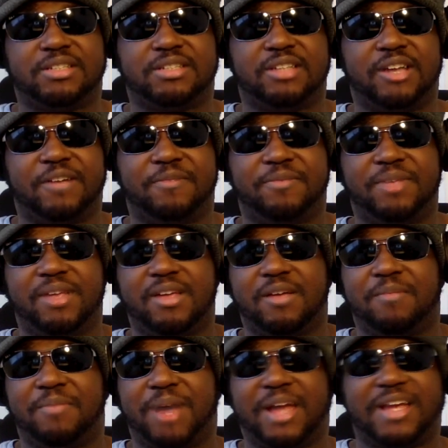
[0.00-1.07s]
It's loved
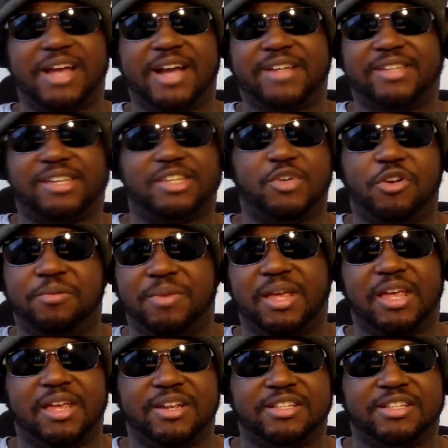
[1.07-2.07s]
by guys like you and me.